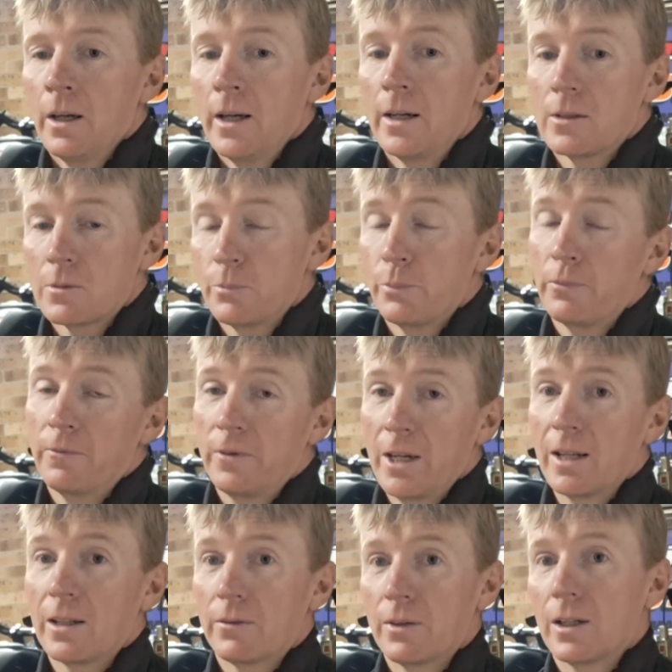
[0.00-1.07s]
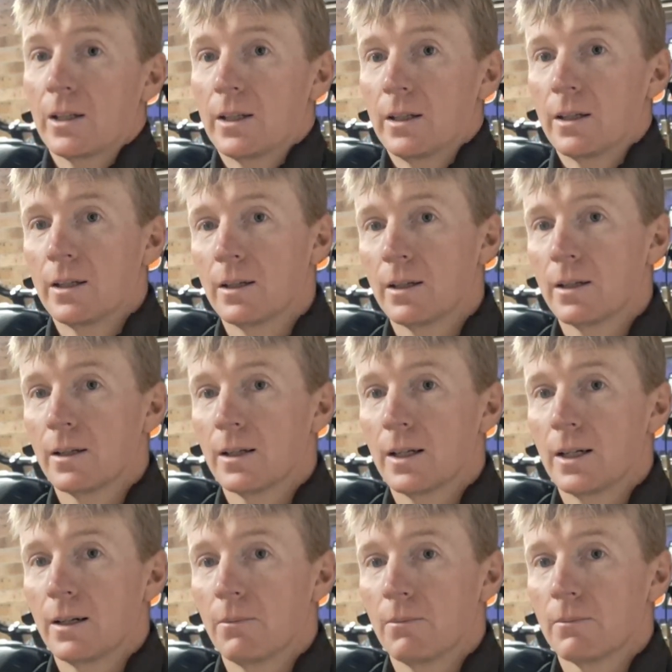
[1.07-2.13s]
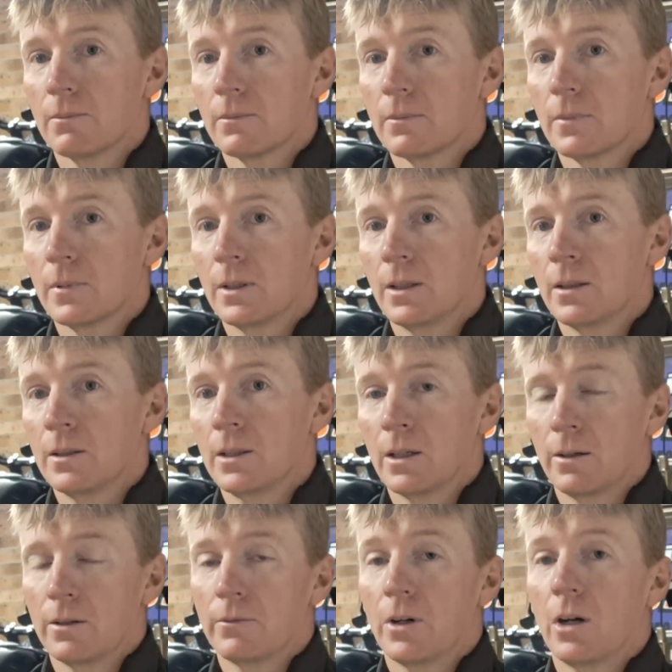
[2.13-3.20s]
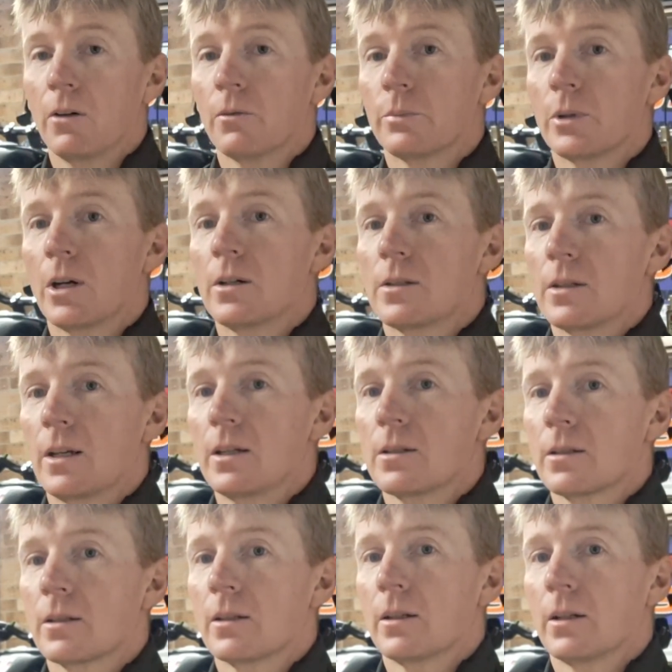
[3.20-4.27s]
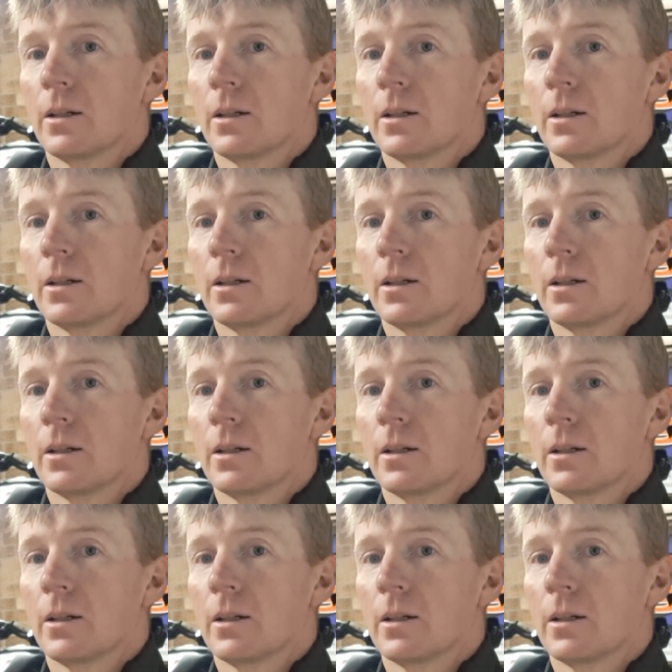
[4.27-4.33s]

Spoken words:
it's fairly, you know, involved process,